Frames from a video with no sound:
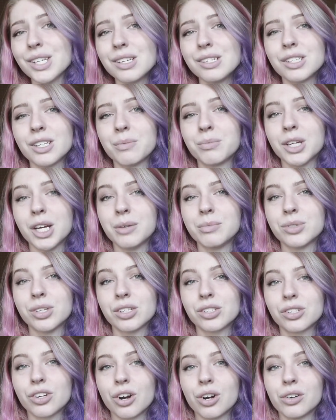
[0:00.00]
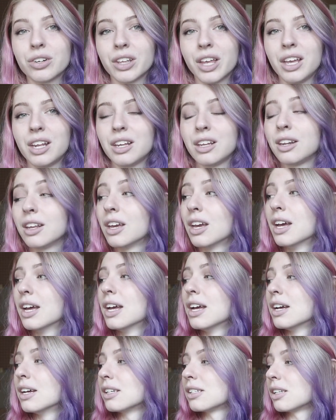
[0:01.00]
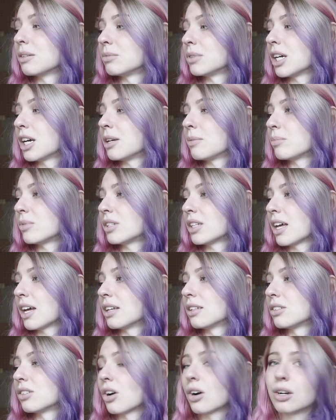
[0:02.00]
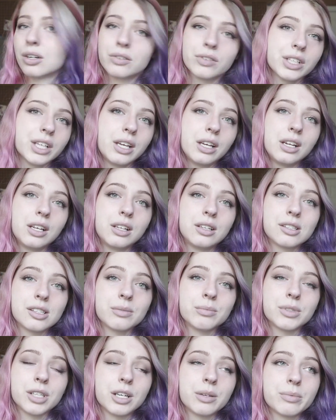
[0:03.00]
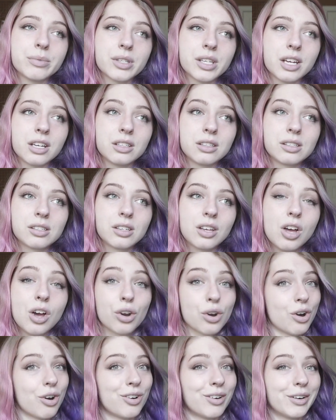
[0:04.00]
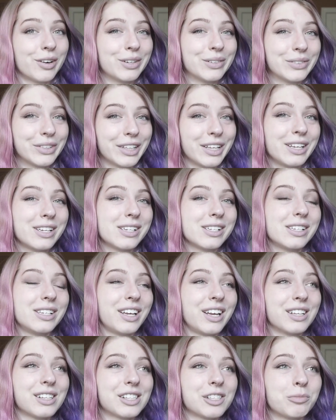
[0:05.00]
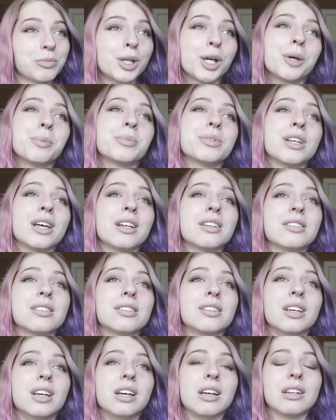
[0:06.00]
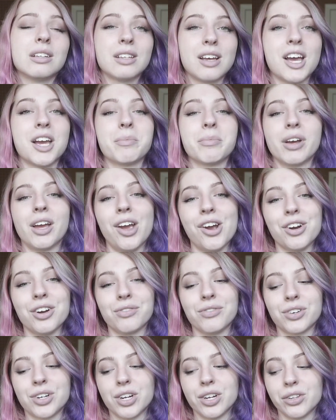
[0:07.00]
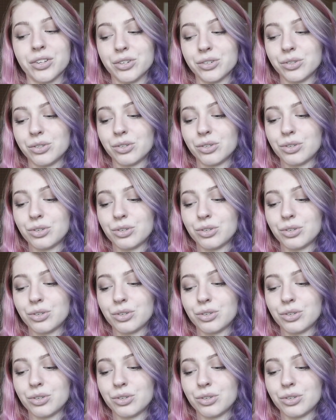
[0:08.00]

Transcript: Sometimes that's car related, sometimes that's art related, sometimes that's car art related, and sometimes that's dyeing my hair different colors.